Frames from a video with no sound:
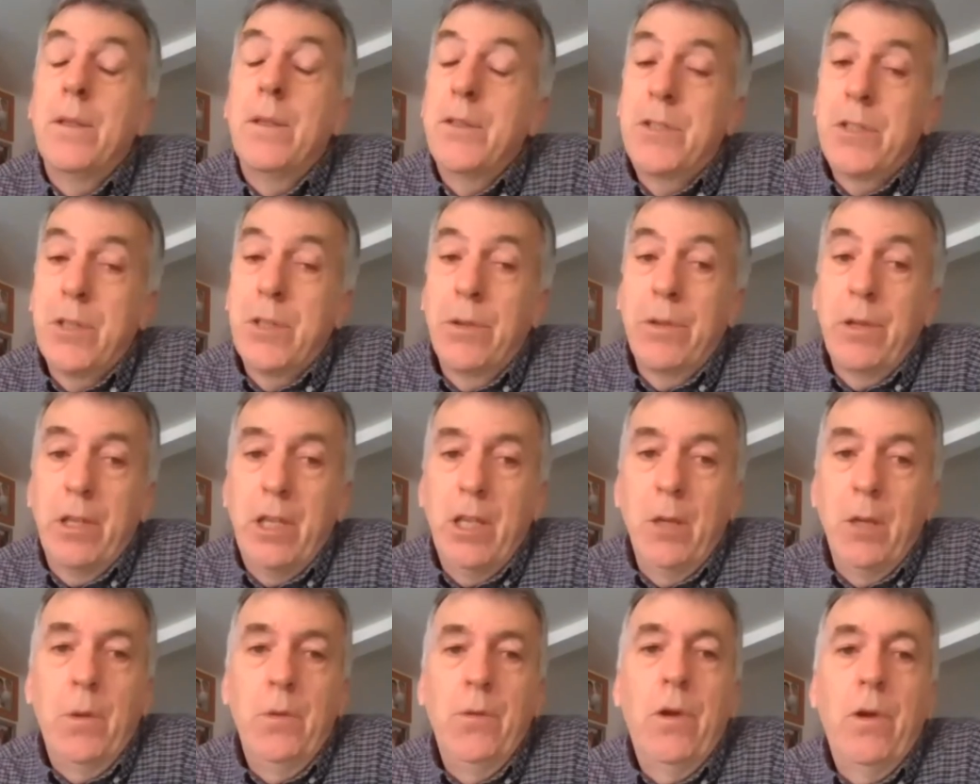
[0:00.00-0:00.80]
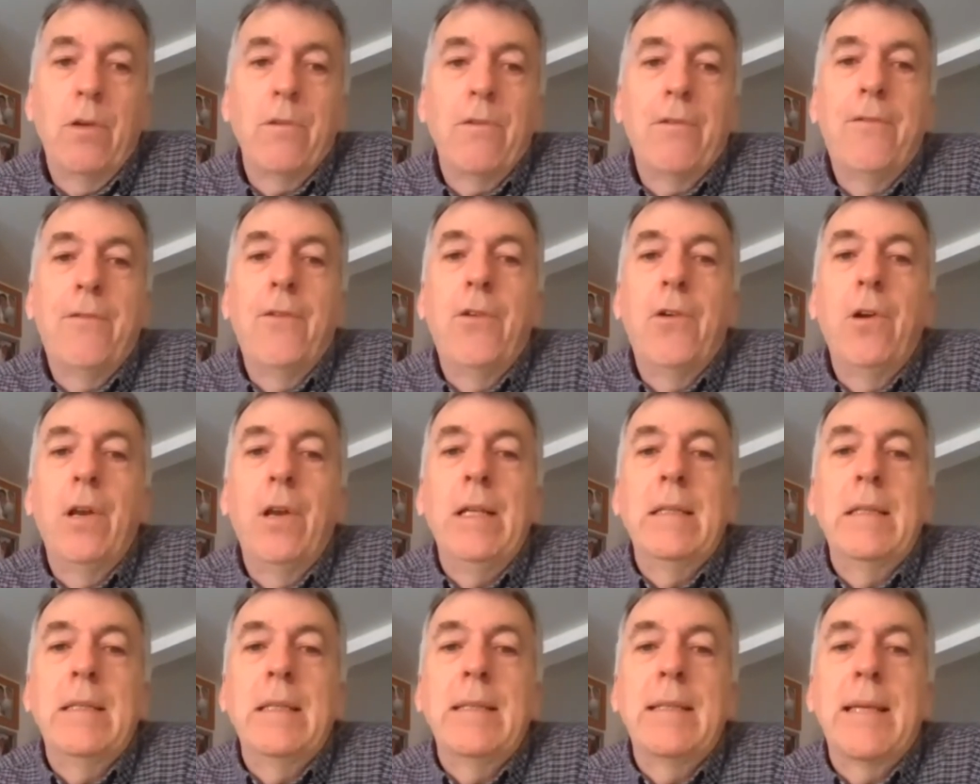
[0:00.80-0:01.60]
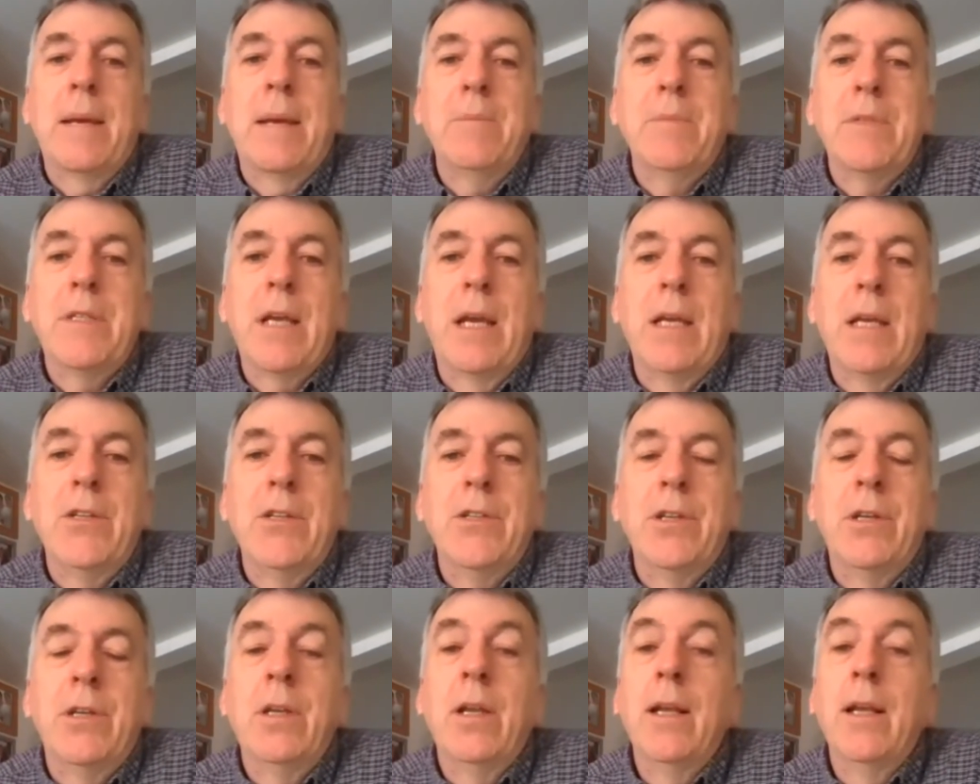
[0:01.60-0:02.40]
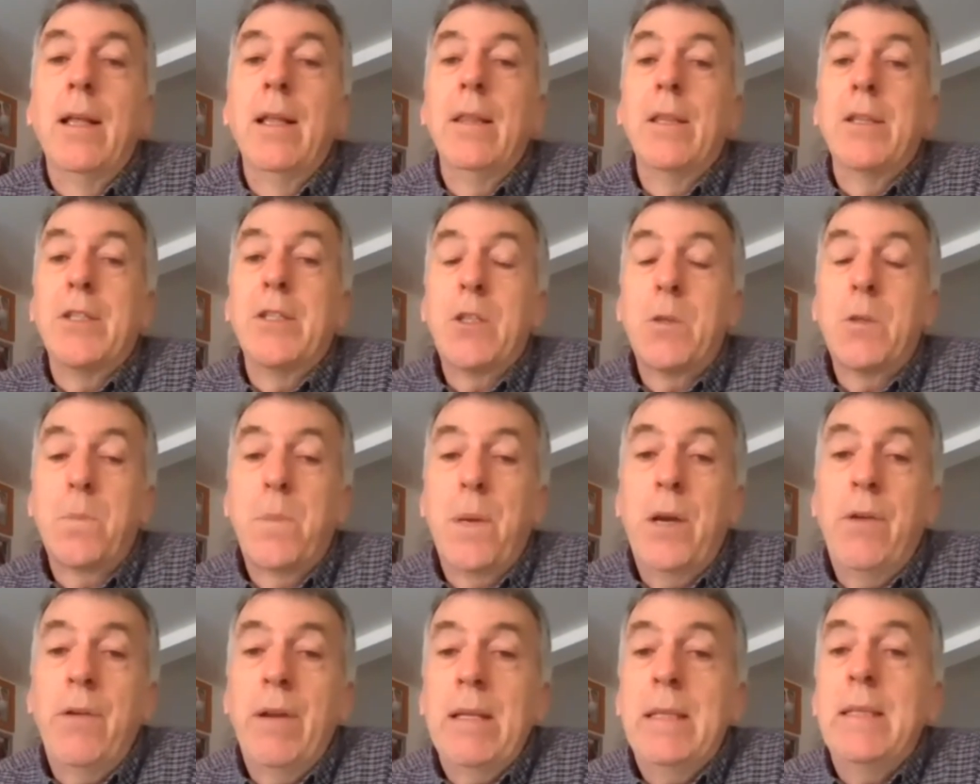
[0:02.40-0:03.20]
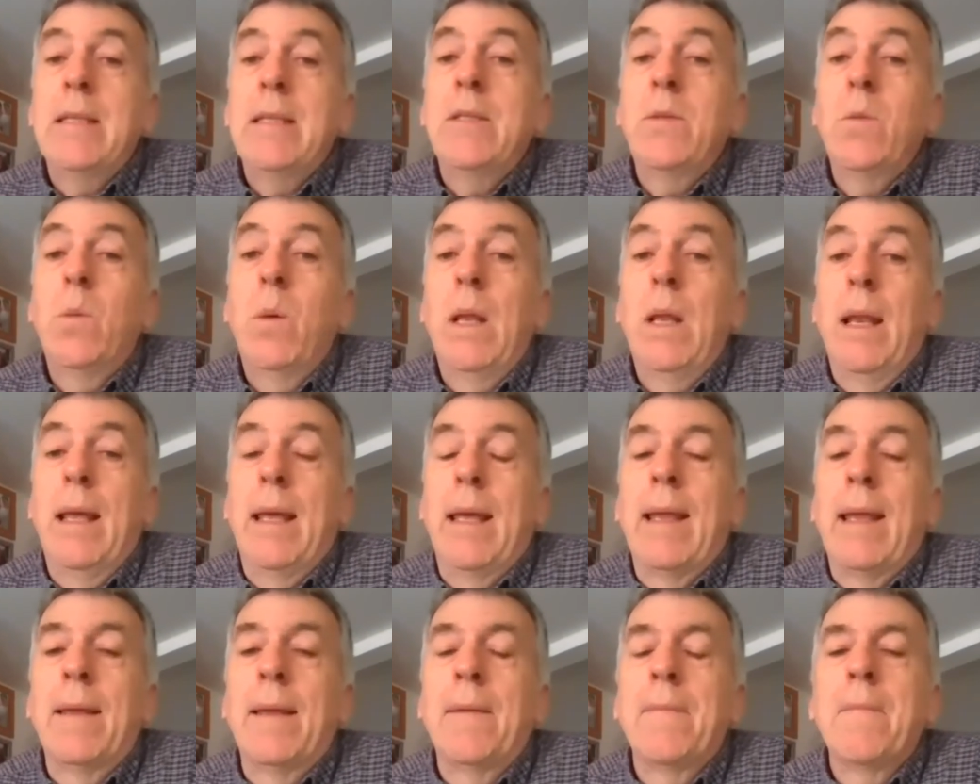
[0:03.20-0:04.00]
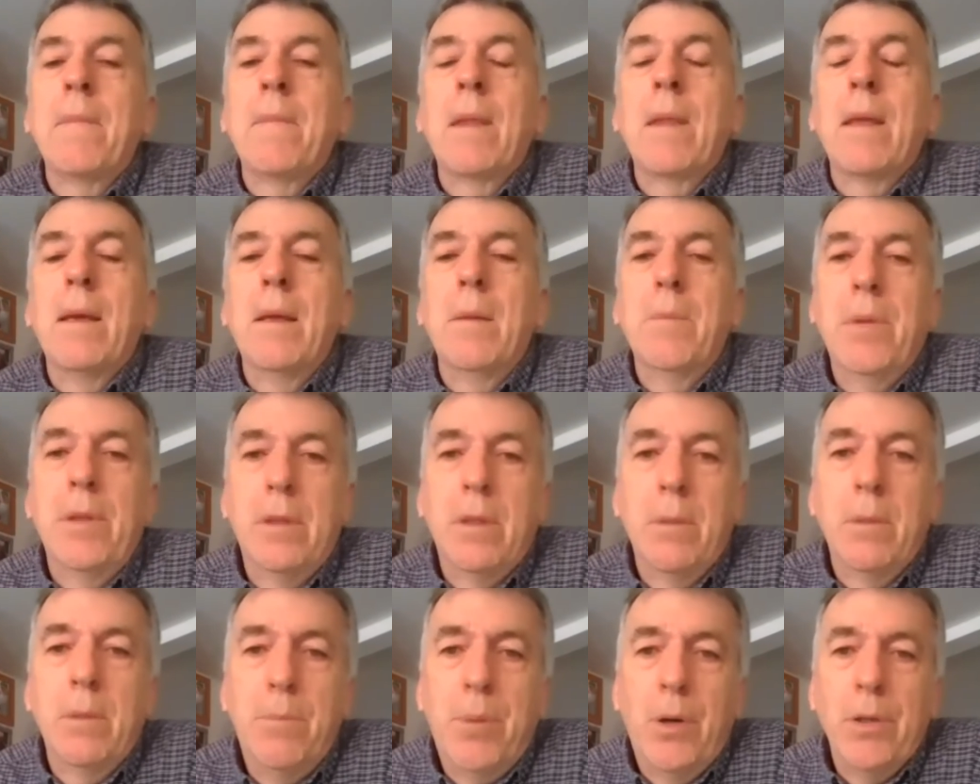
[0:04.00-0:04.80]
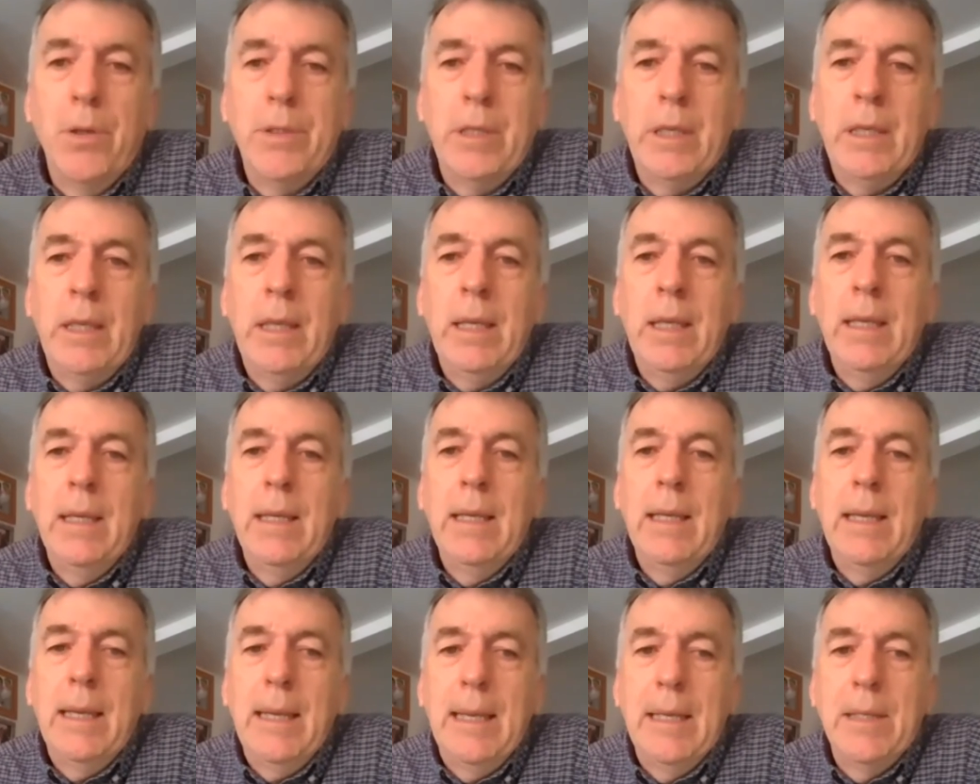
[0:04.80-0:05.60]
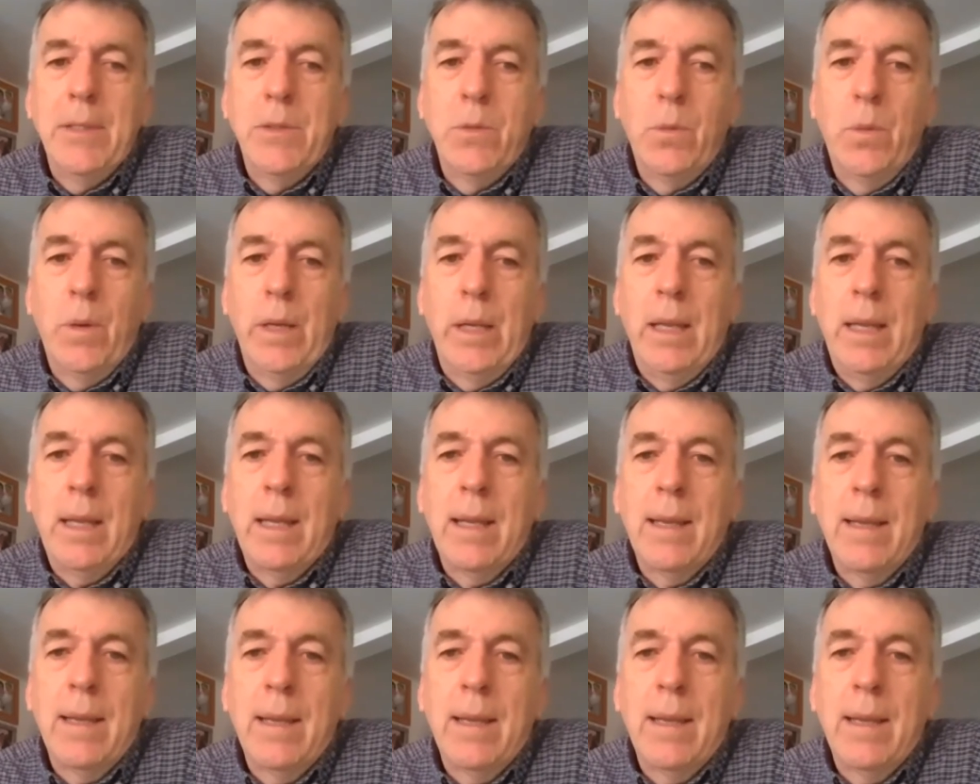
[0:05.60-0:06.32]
so that you will not fall into temptation. The spirit is willing, but the body is weak.